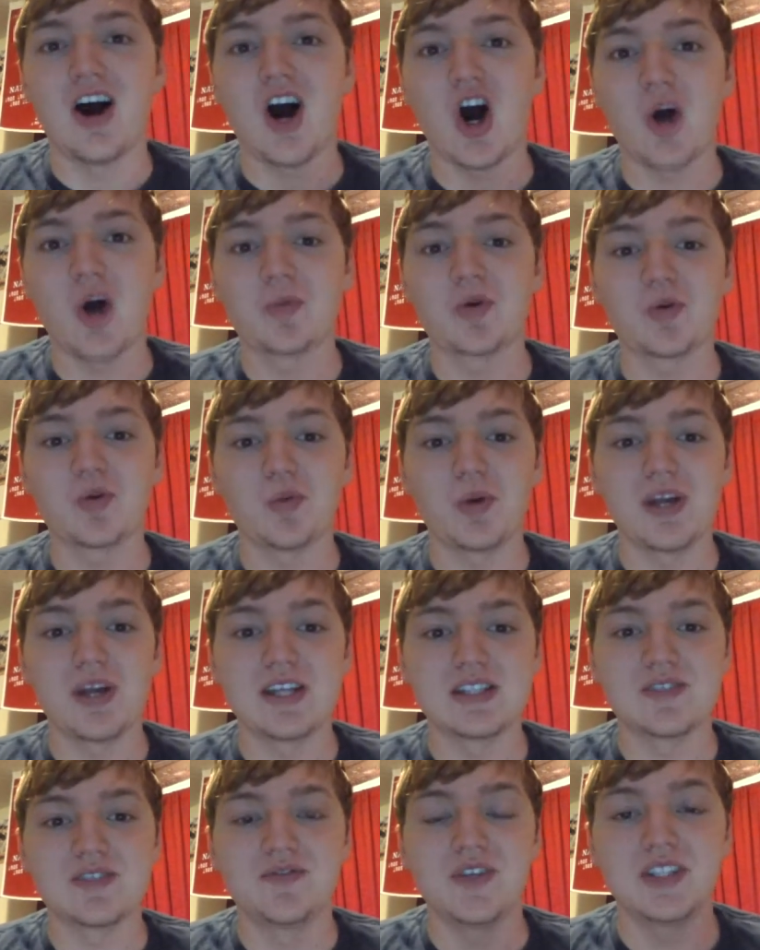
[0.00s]
Auburn
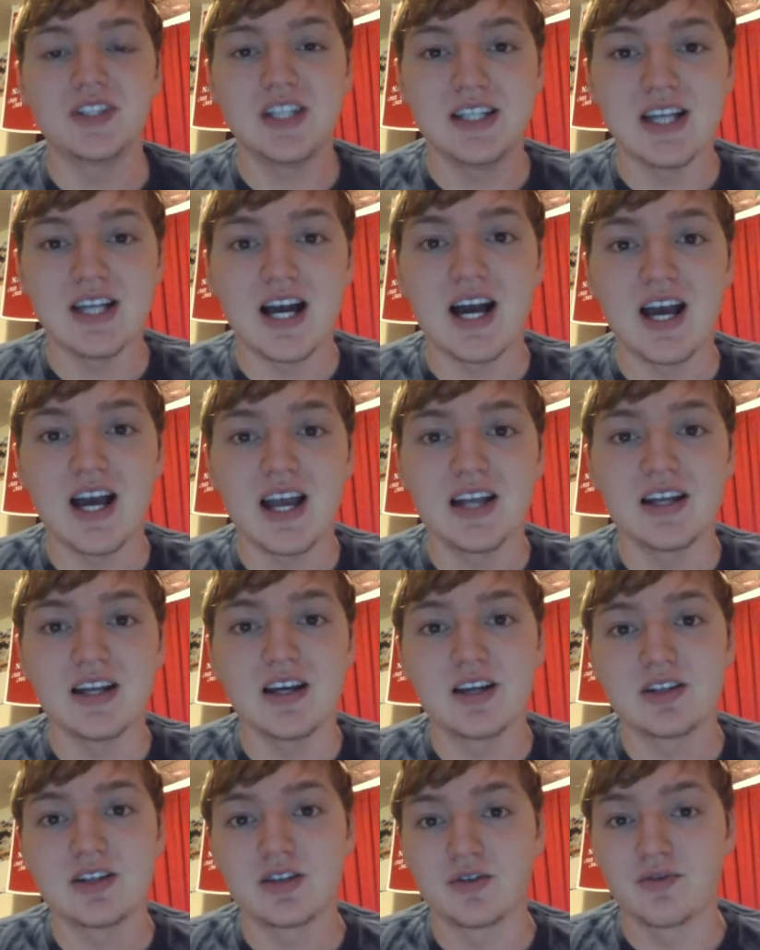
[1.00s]
wins
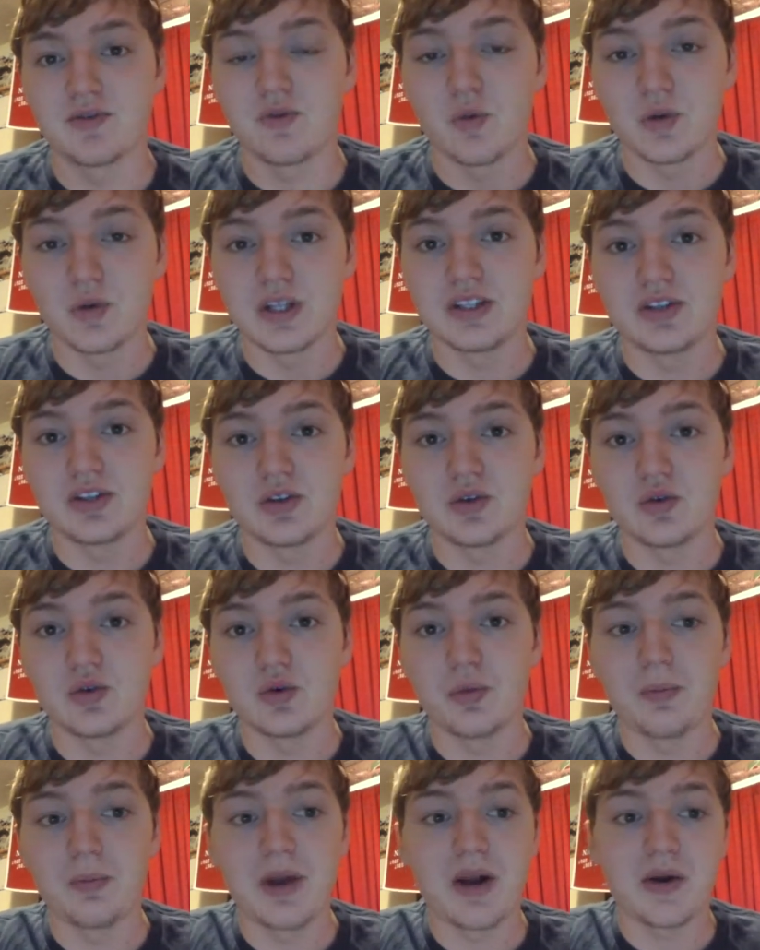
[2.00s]

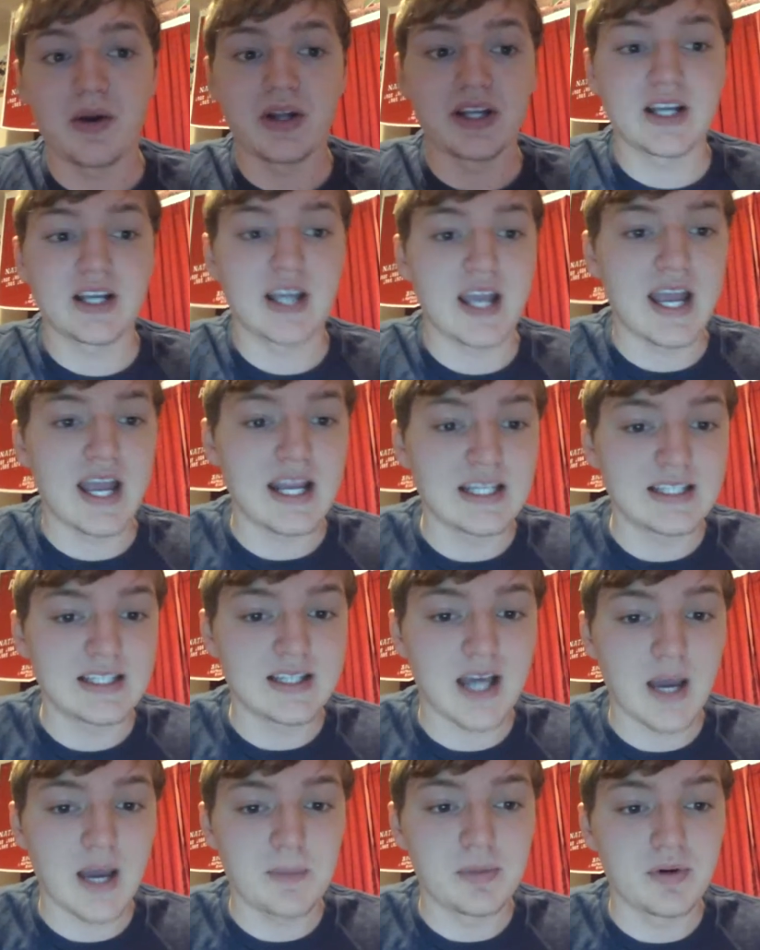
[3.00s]
59-42, barring any
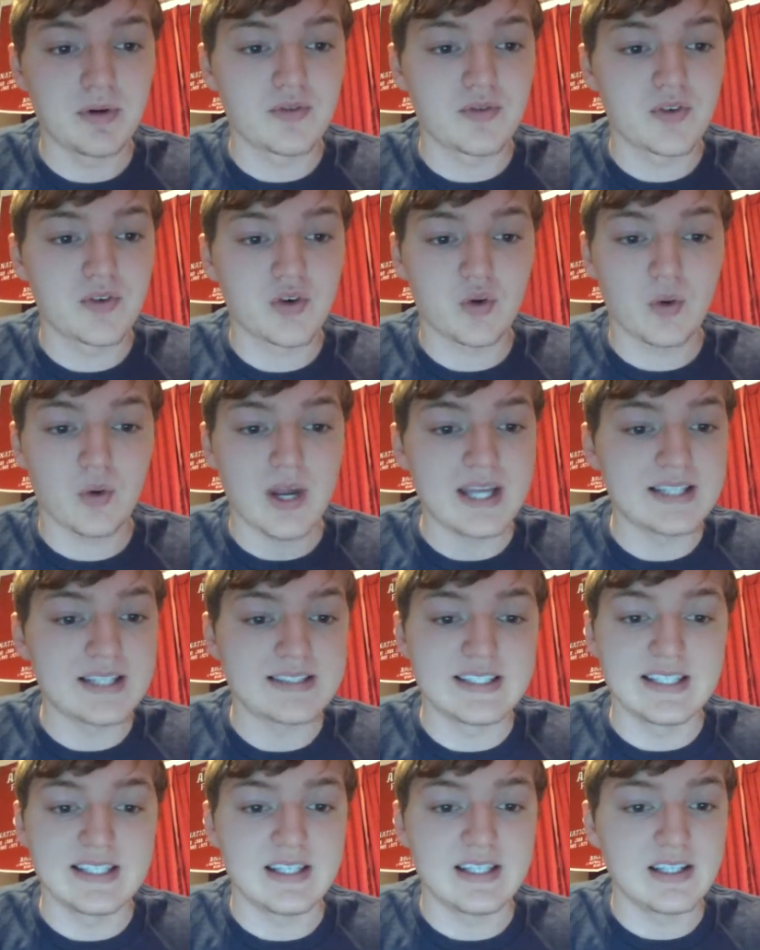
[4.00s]
type of
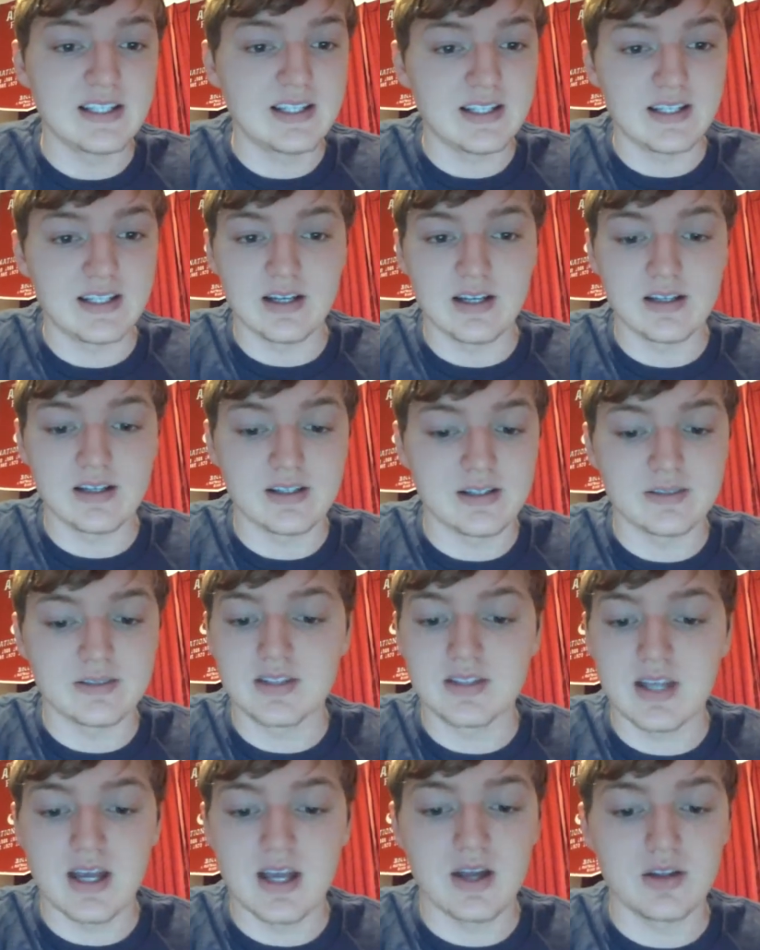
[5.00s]
crazy
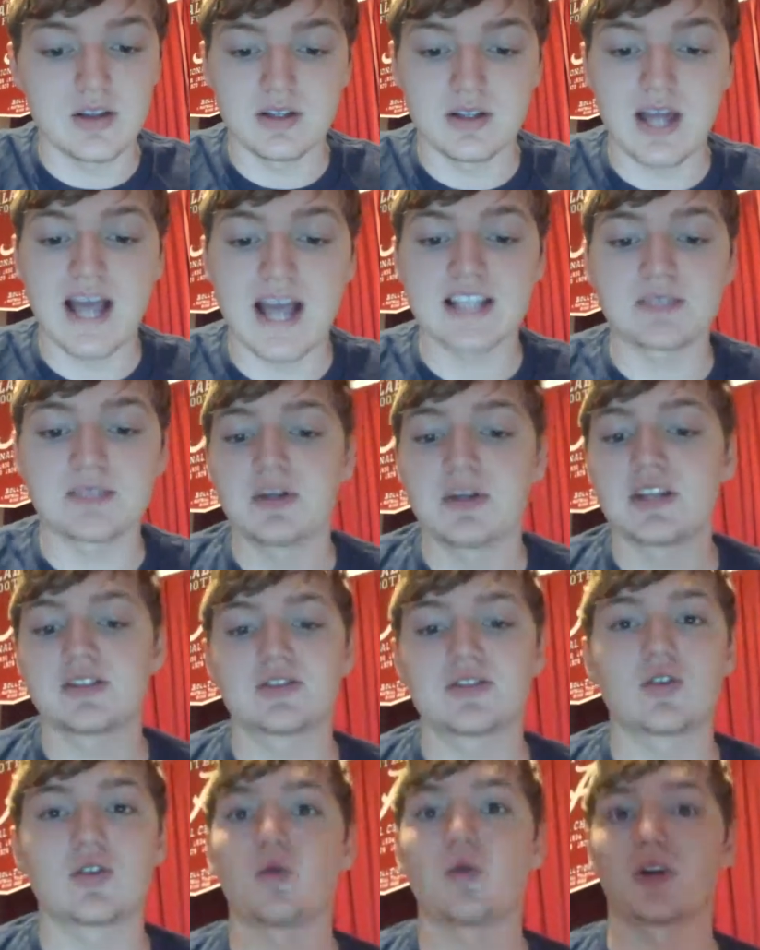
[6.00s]
last-minute
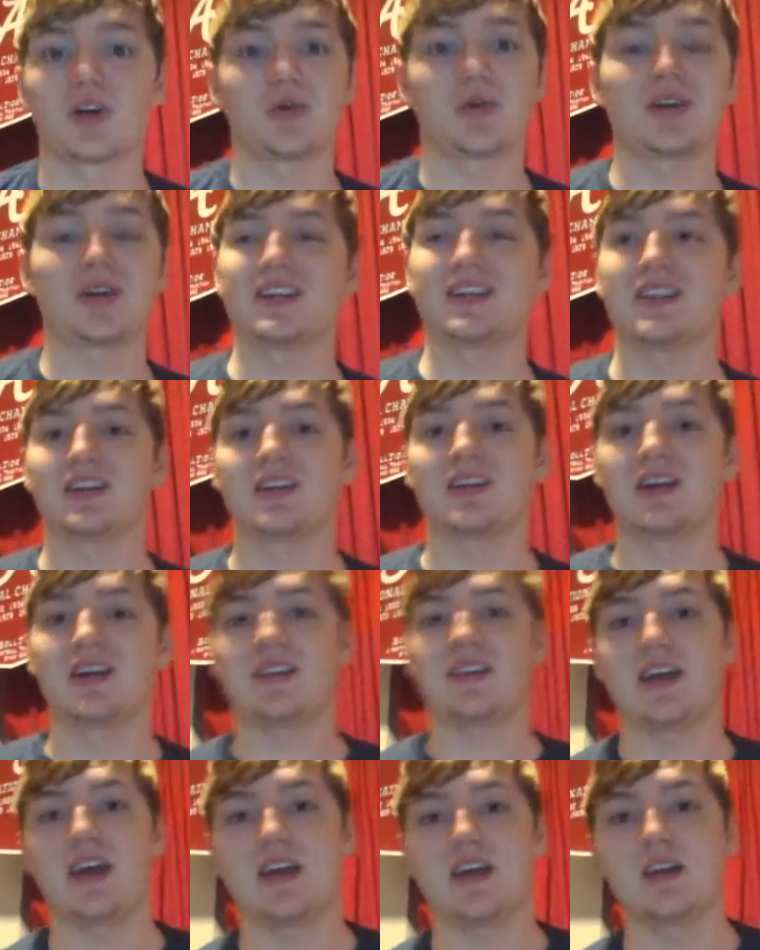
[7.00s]
scoring or anything
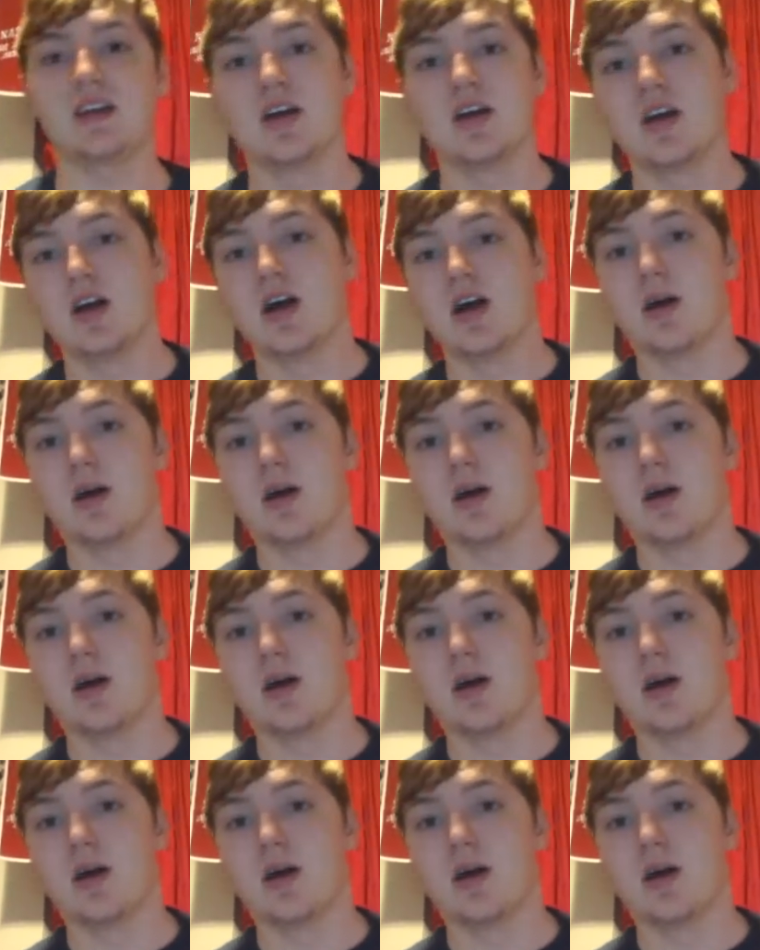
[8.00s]
like that.